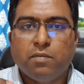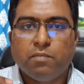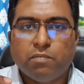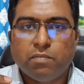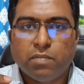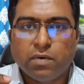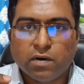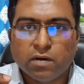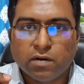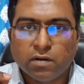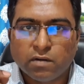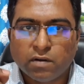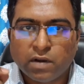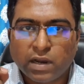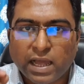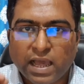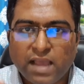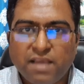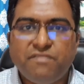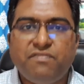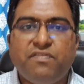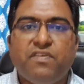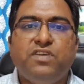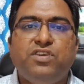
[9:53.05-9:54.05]

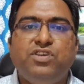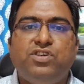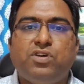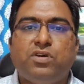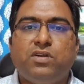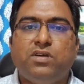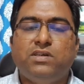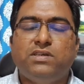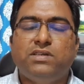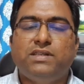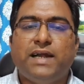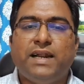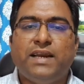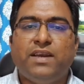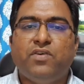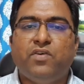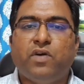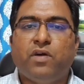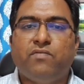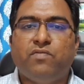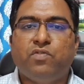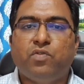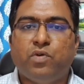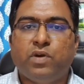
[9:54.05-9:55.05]
life insurance that you
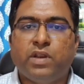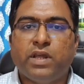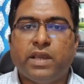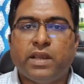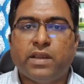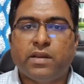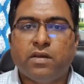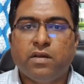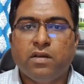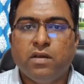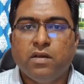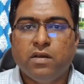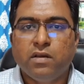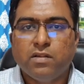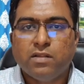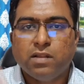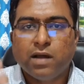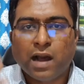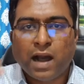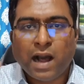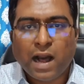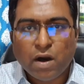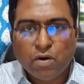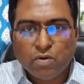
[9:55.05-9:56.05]
have to take, the
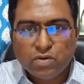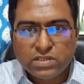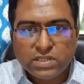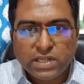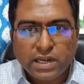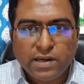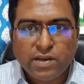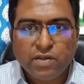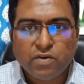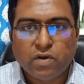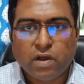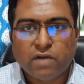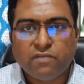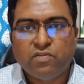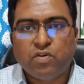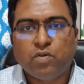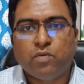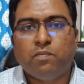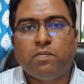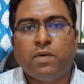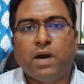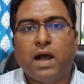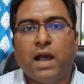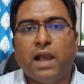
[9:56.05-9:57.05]
house that you have to
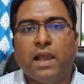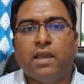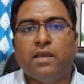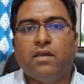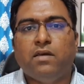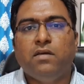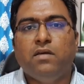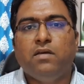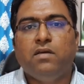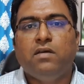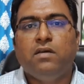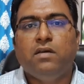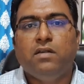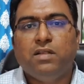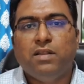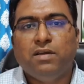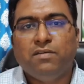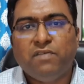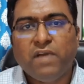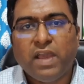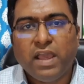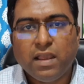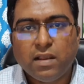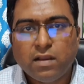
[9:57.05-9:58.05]
buy, the
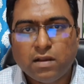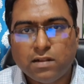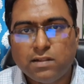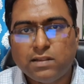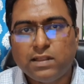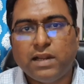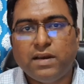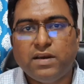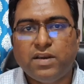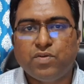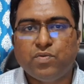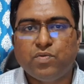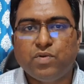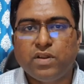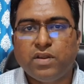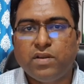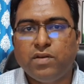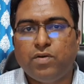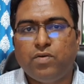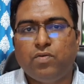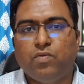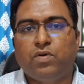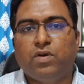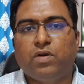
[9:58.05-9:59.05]
vehicle that you
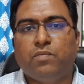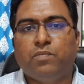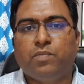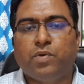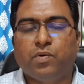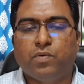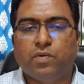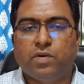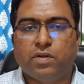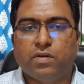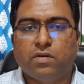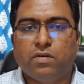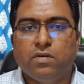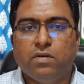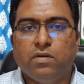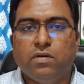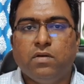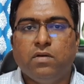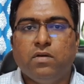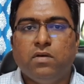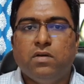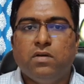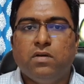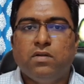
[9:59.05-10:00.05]
need to commute.
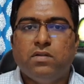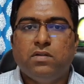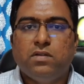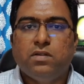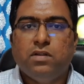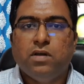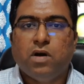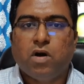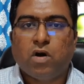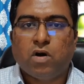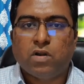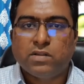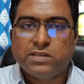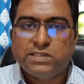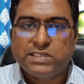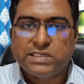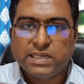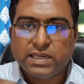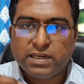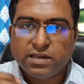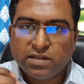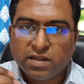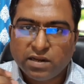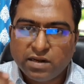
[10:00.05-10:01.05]
or
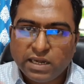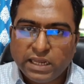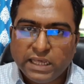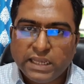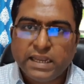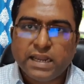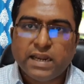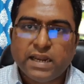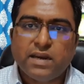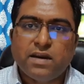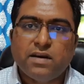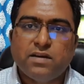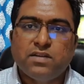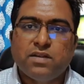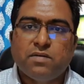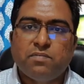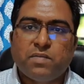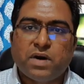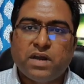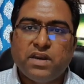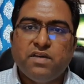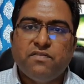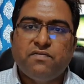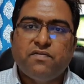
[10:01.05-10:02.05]
say the
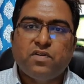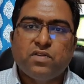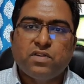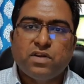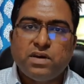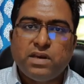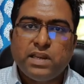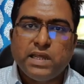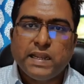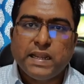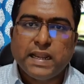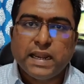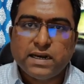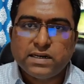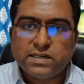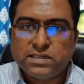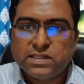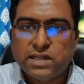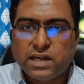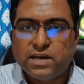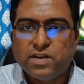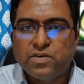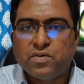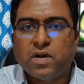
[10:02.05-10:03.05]
money for the tickets that you